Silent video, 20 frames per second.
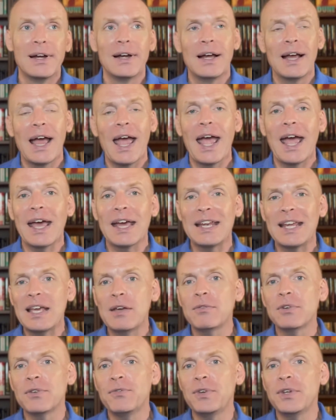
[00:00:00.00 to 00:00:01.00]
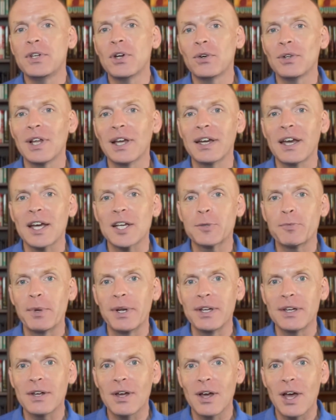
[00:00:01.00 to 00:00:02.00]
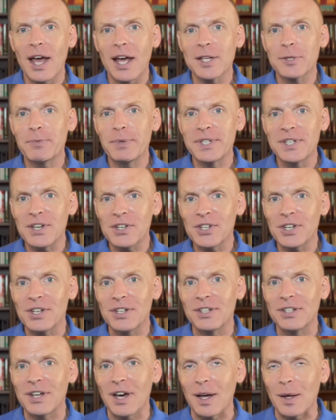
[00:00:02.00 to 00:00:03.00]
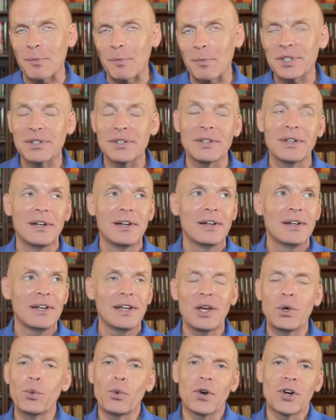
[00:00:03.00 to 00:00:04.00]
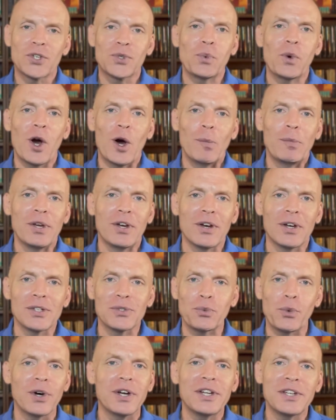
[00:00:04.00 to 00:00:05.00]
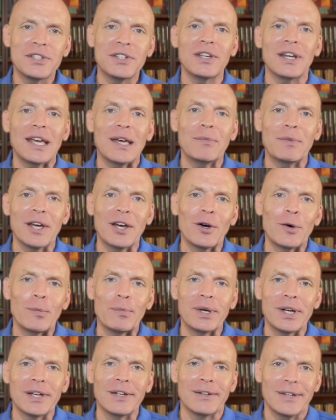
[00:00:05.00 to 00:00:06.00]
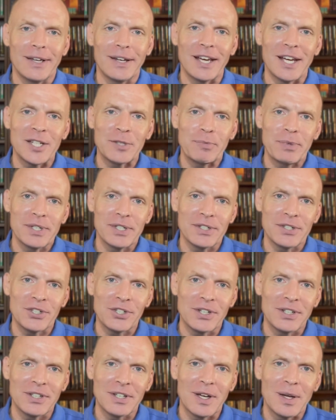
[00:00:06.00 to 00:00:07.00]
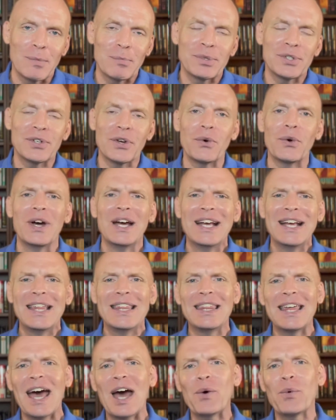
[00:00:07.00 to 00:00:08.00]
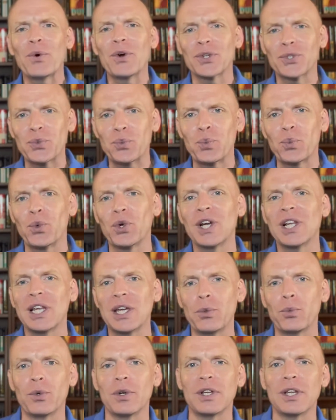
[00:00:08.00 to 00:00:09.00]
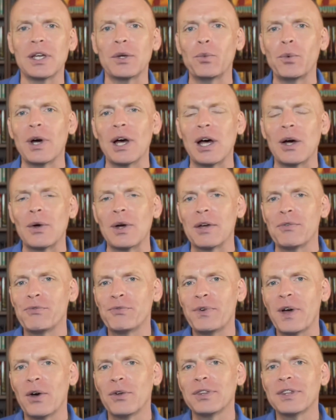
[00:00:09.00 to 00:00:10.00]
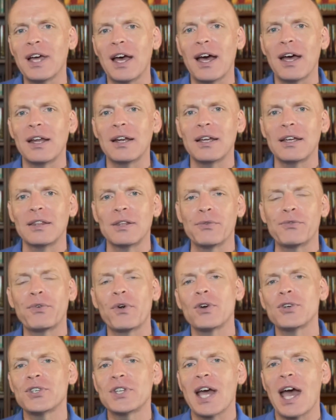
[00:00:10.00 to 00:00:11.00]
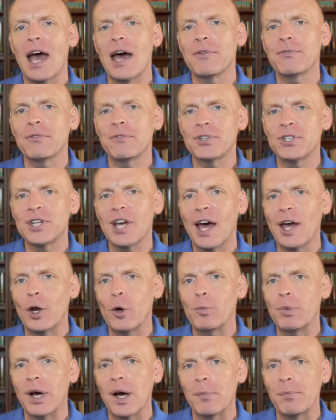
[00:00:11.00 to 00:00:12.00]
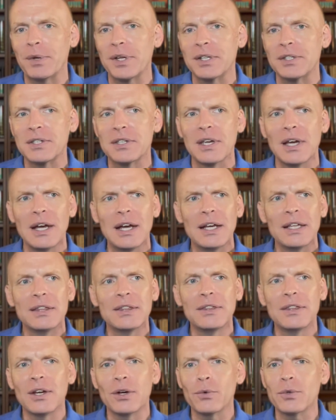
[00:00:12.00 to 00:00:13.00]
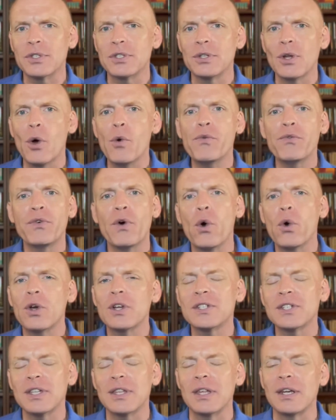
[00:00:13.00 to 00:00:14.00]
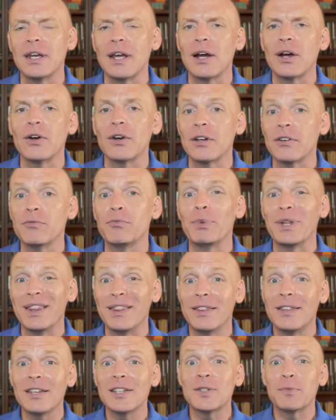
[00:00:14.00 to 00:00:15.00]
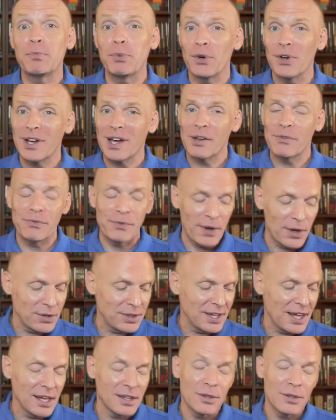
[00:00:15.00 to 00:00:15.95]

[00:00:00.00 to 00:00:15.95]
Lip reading: And even if you don't like exposition dumps, it works well, because what is an email but an exposition dump? So that worked really, really well. I felt that in the first half of Shadow Puppets, there was no focus to the narrative. But this book, I felt that the